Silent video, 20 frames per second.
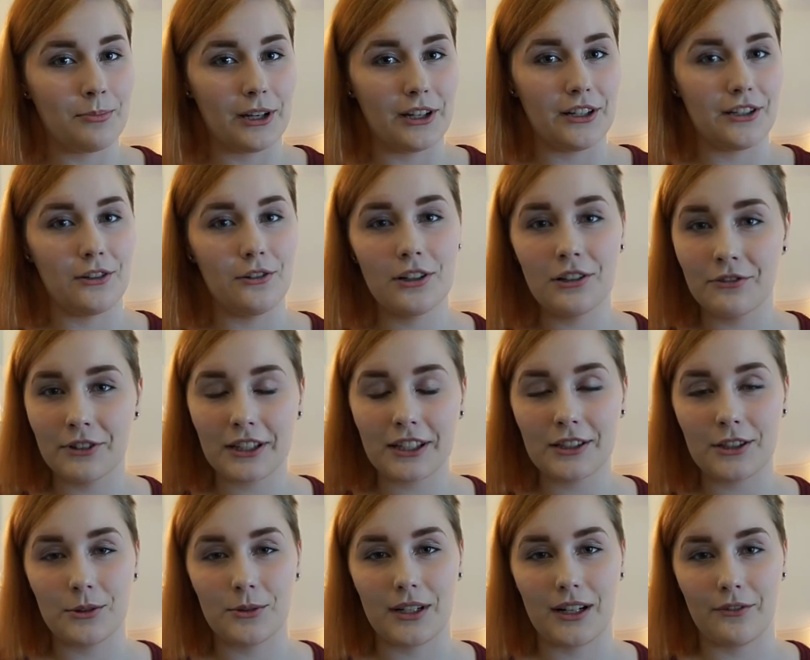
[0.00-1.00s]
but you can really
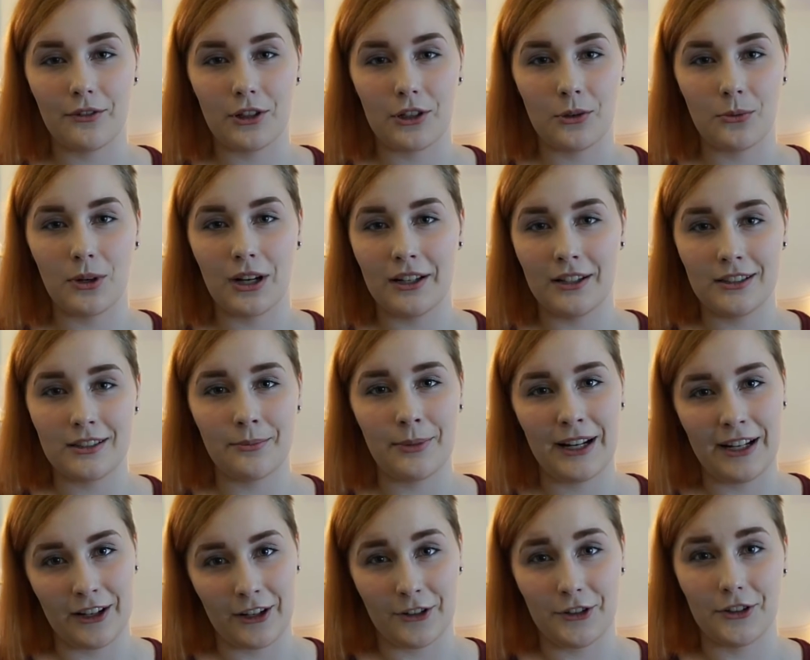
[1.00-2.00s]
do whatever you want
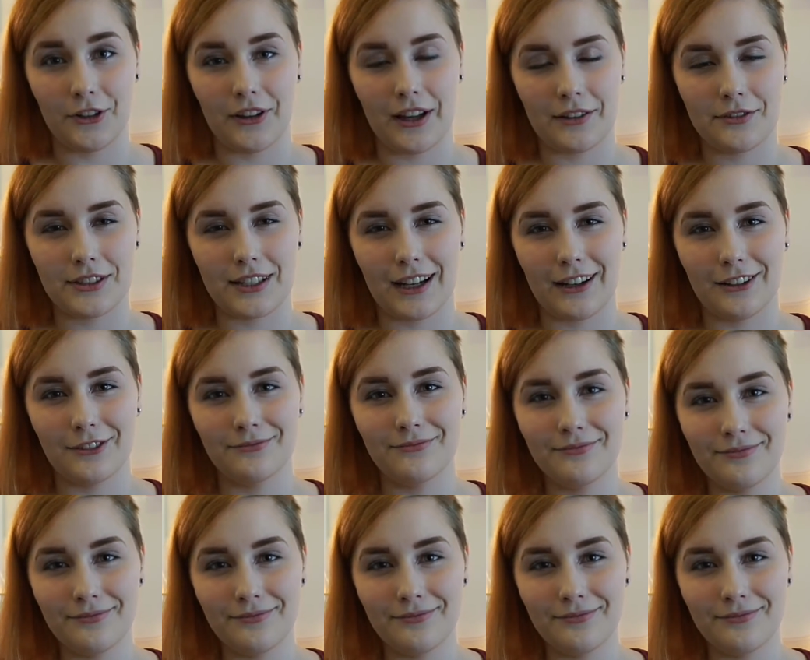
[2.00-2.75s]
depending on your lifestyle.